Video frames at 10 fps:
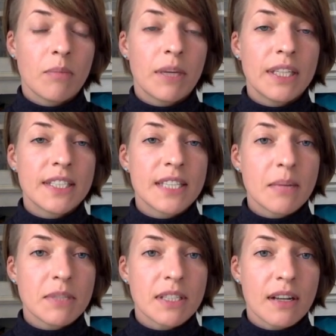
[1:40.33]
Many
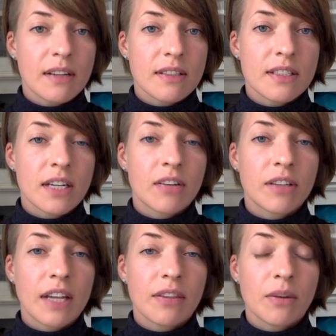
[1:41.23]
stem cells
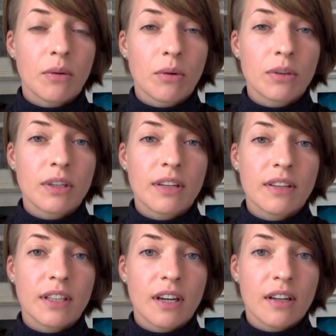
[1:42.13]
segregate the older and
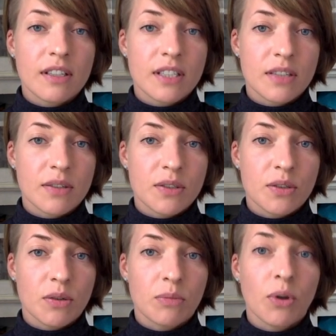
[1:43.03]
the younger
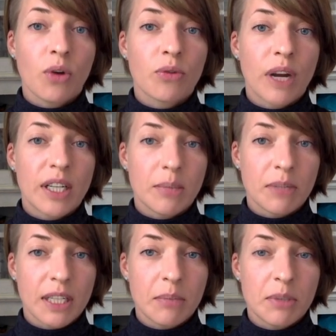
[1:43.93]
centrosome
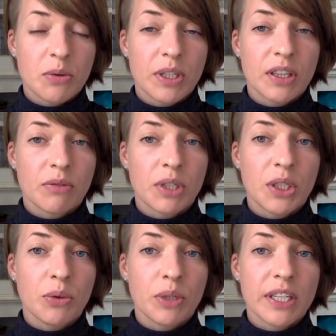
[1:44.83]
non-randomly between the
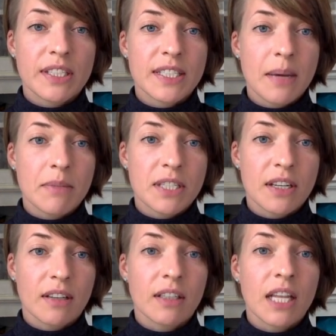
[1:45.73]
renewing stem
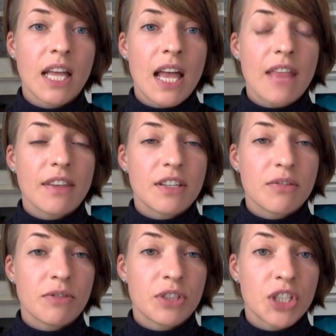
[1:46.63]
cell and the
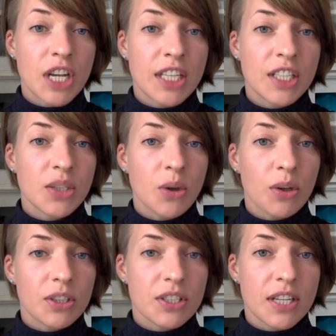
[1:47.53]
differentiating
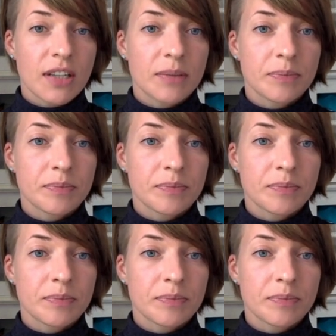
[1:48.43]
daughter cell.